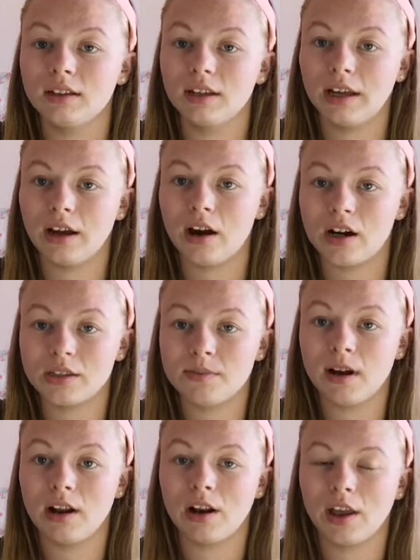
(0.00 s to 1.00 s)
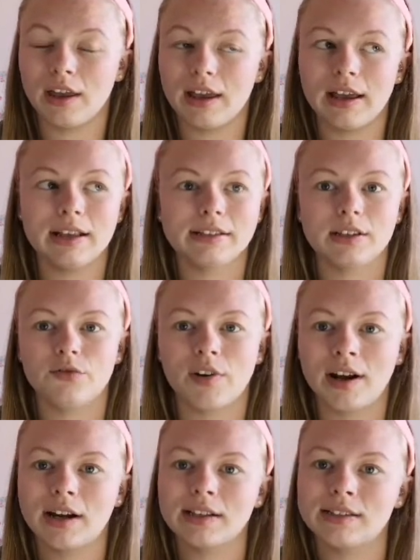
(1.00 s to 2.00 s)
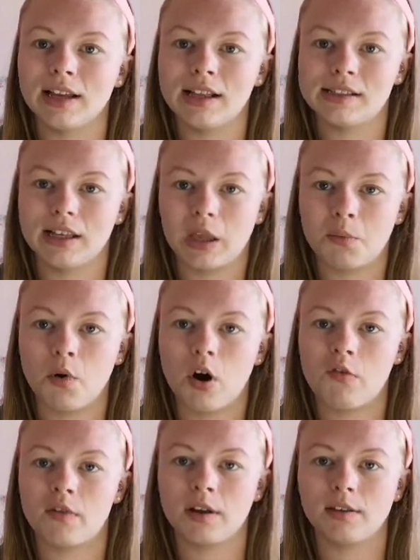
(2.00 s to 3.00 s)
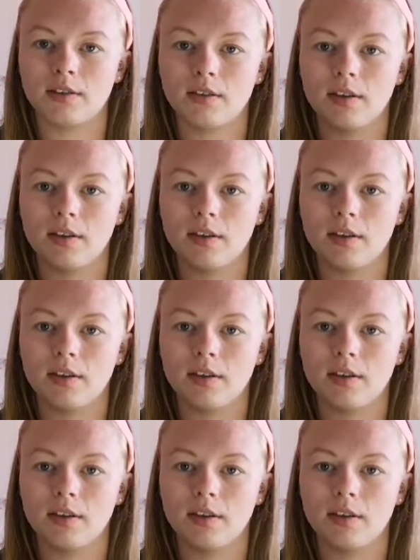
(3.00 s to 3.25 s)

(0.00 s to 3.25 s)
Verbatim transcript: the odd smell I like is the frankincense that they put over